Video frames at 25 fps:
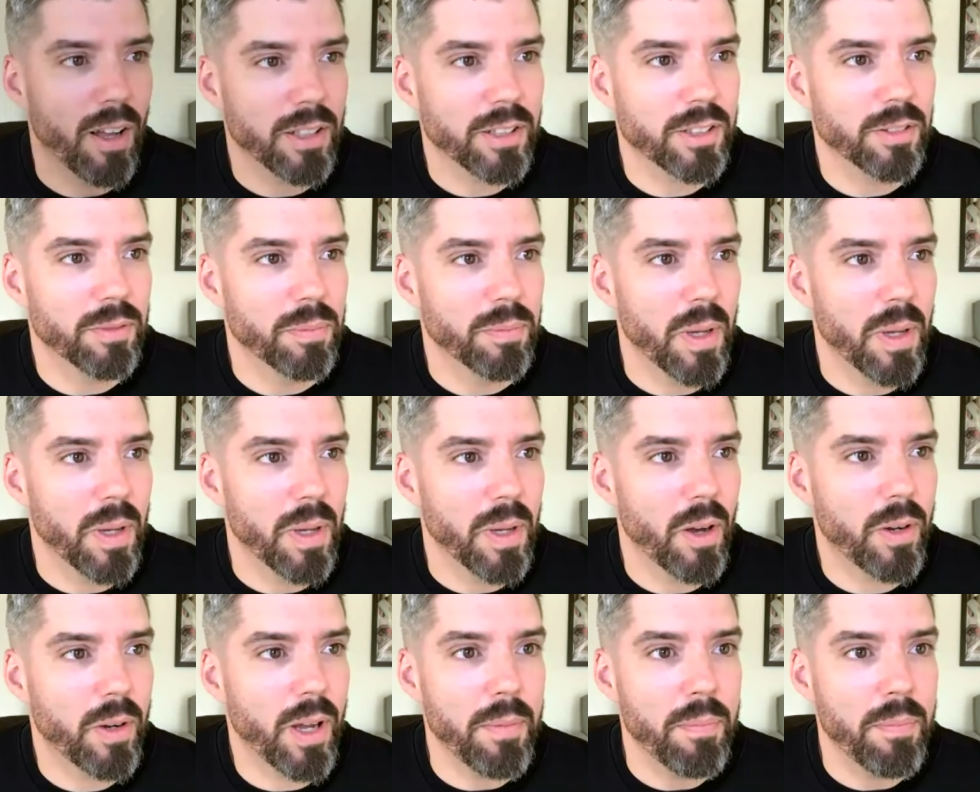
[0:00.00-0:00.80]

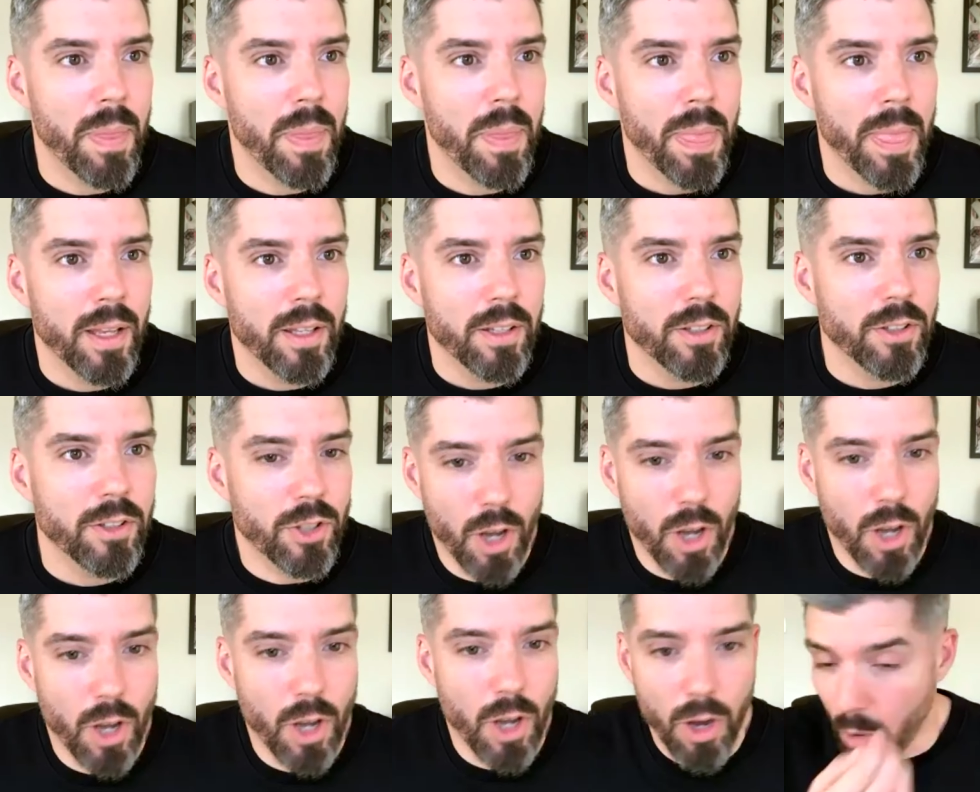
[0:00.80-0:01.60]
Awesome. Okay.
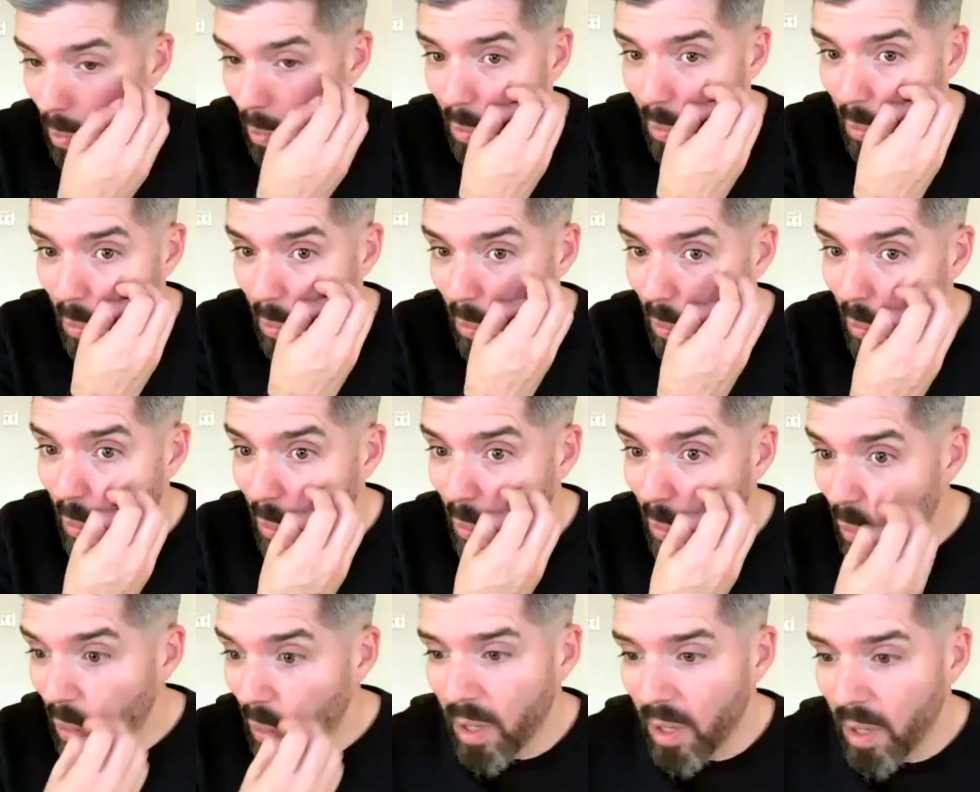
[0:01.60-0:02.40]
So
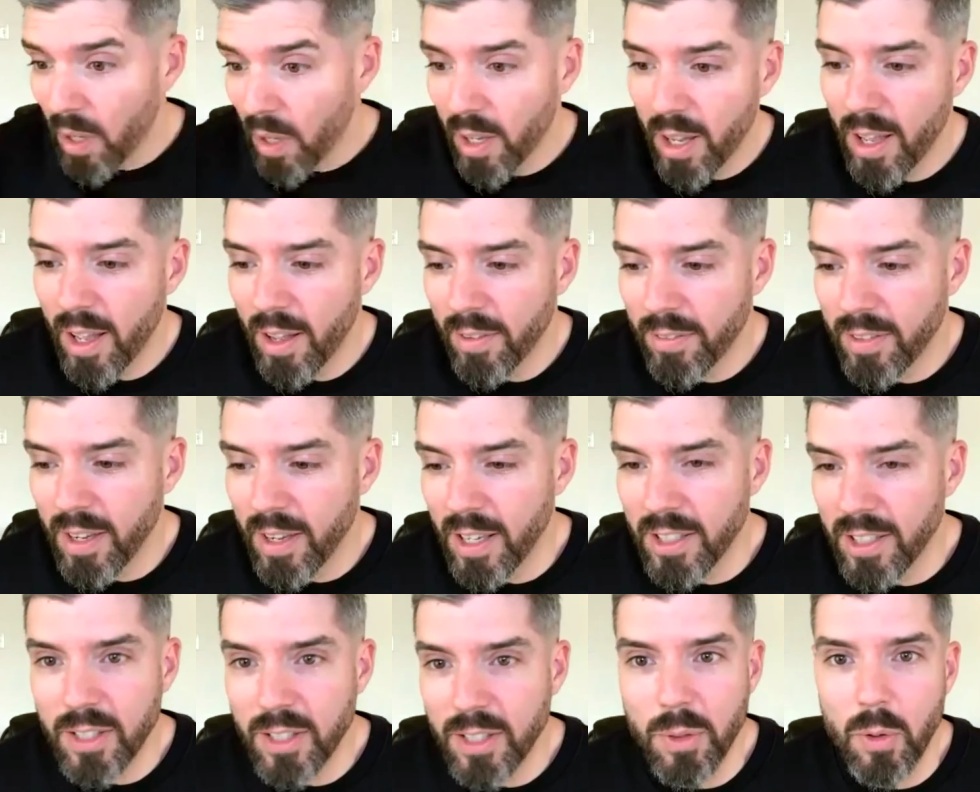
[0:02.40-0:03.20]

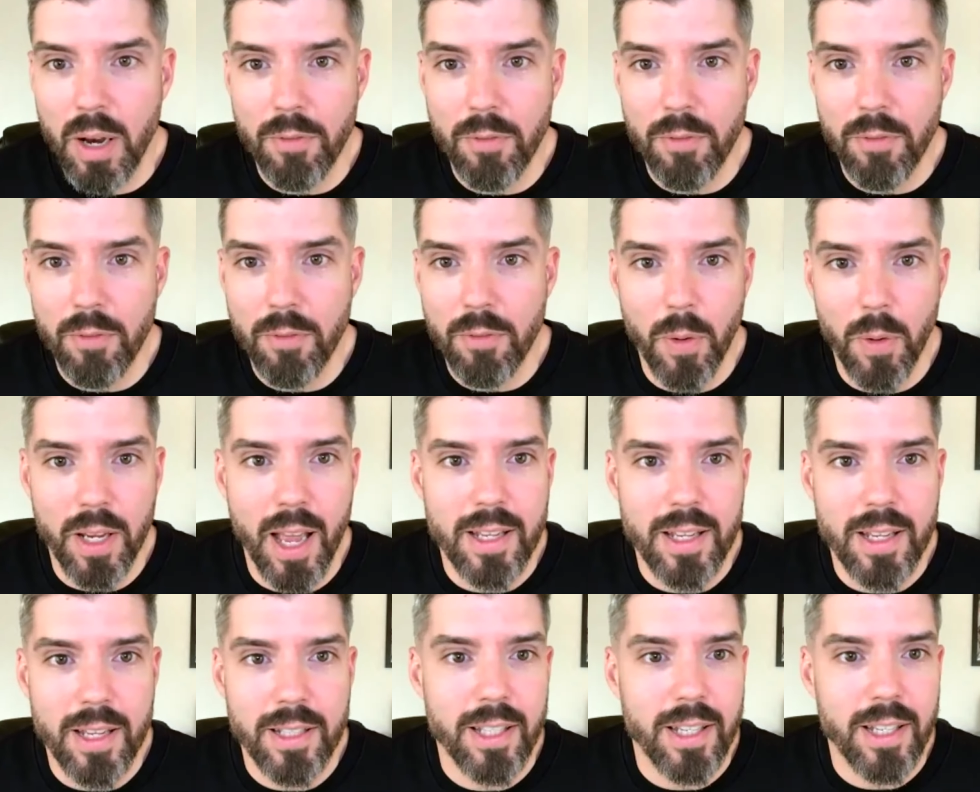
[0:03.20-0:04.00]
I've got something great for
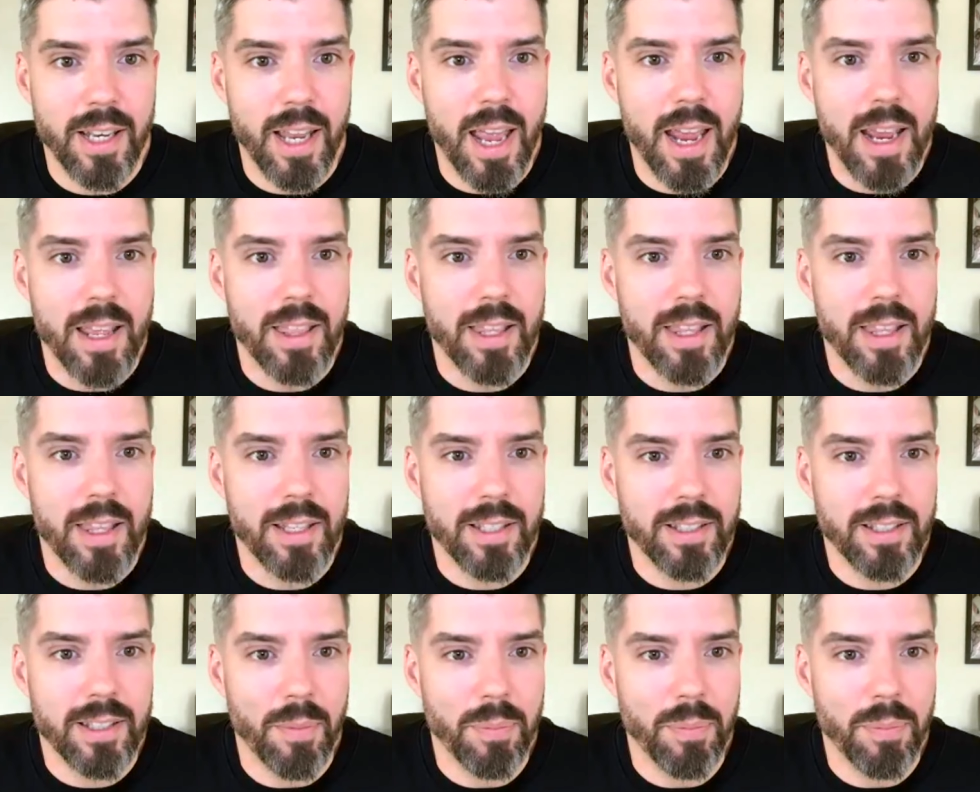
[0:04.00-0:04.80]
you guys today.
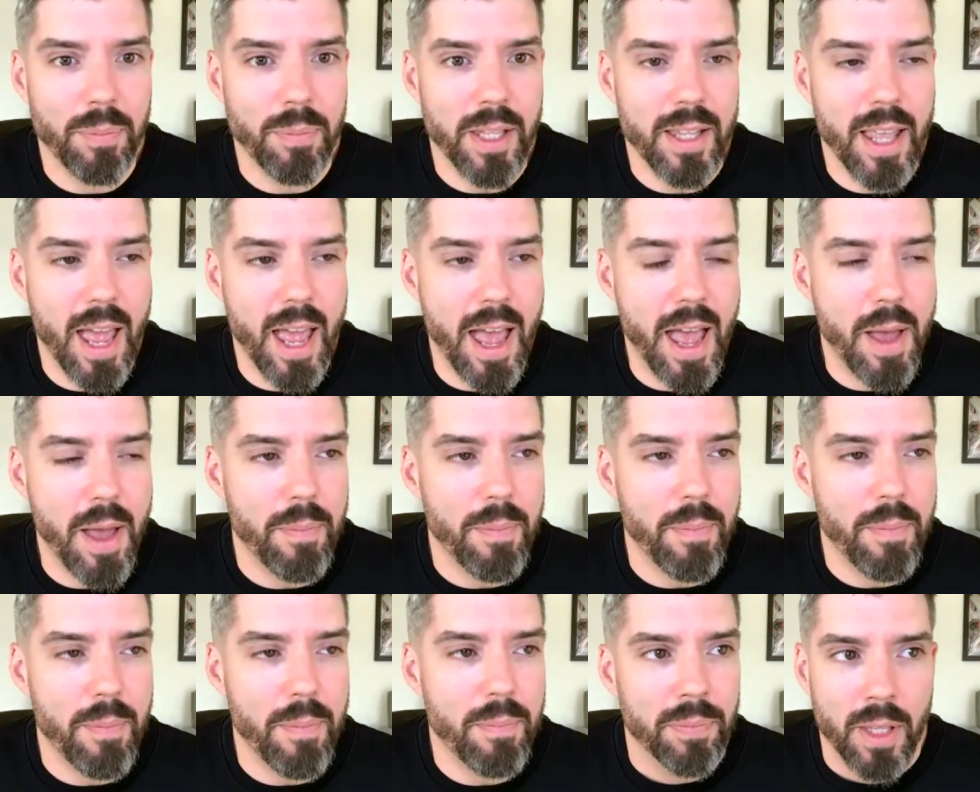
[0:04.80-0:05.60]
This is something
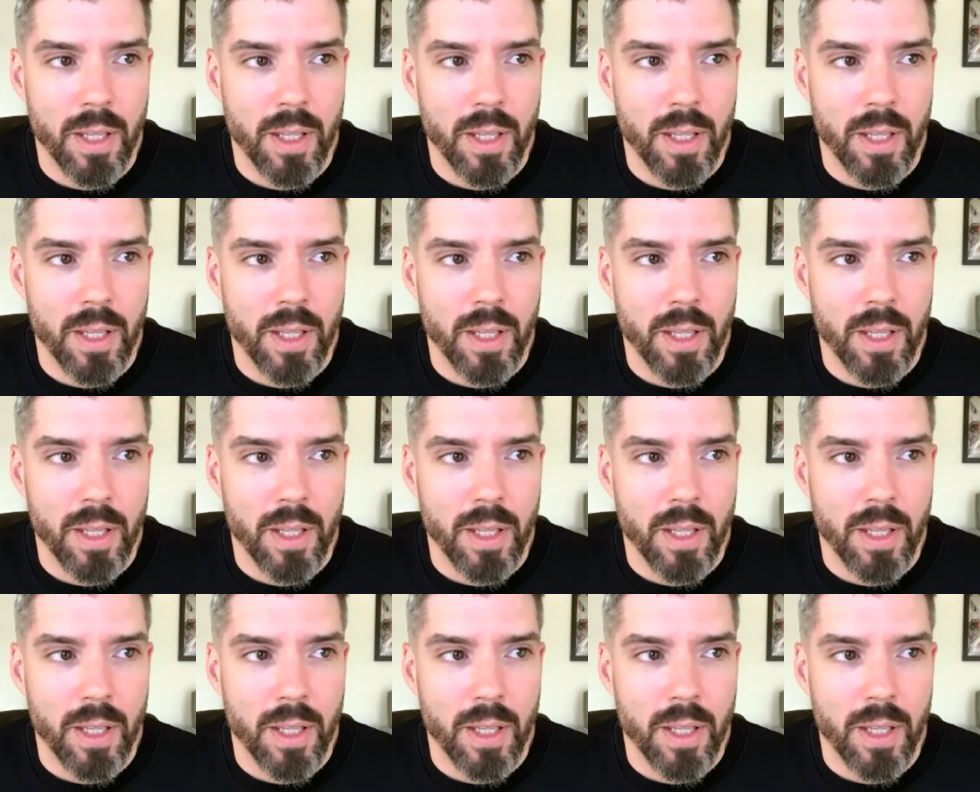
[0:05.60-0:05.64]
that